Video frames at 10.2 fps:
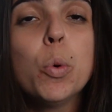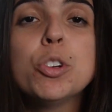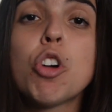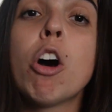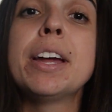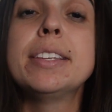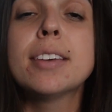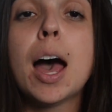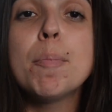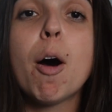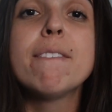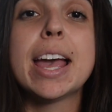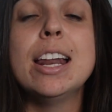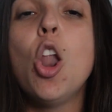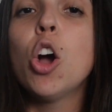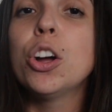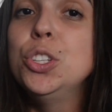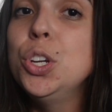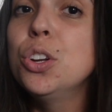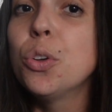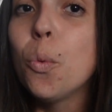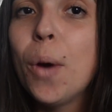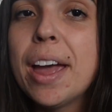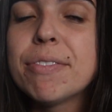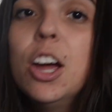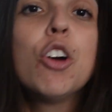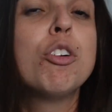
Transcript: which are a type of a longitudinal wave.